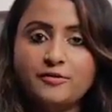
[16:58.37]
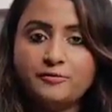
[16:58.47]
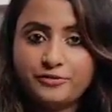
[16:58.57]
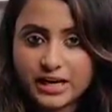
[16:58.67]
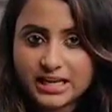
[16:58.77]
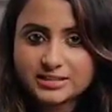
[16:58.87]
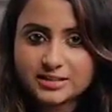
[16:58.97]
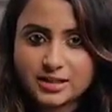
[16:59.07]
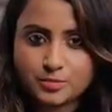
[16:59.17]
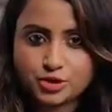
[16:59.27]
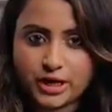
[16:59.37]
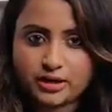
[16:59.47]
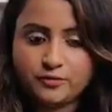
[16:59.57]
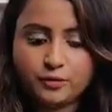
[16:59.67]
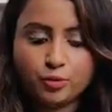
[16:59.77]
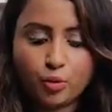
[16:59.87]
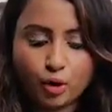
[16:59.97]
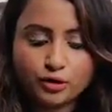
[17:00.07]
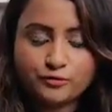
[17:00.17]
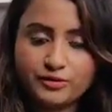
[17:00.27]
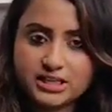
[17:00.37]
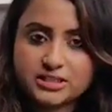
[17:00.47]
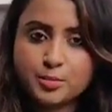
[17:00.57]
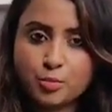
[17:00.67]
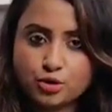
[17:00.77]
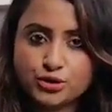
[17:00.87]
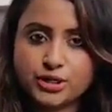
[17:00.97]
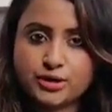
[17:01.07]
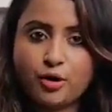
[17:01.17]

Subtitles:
freeze a subject, if you want to freeze the motion